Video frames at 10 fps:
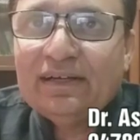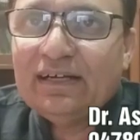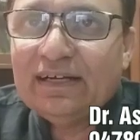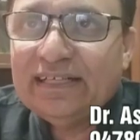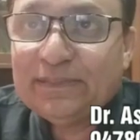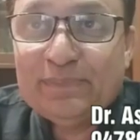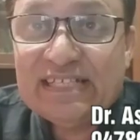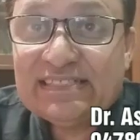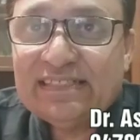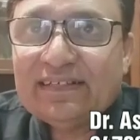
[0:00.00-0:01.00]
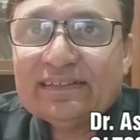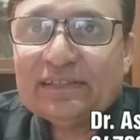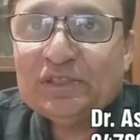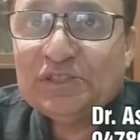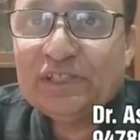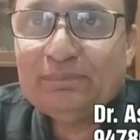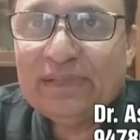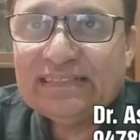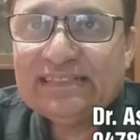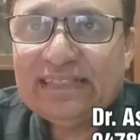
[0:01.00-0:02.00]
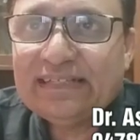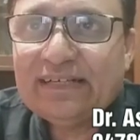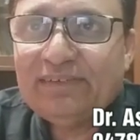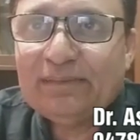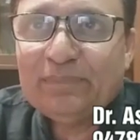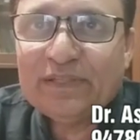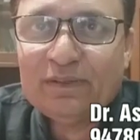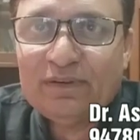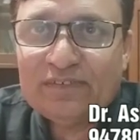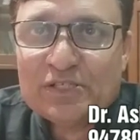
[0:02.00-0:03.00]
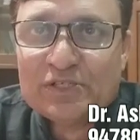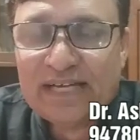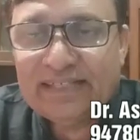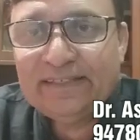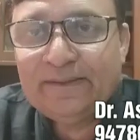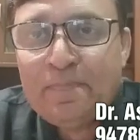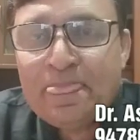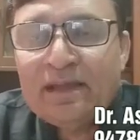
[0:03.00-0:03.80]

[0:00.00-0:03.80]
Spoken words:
It bridges a crucial bridge in the development of our society.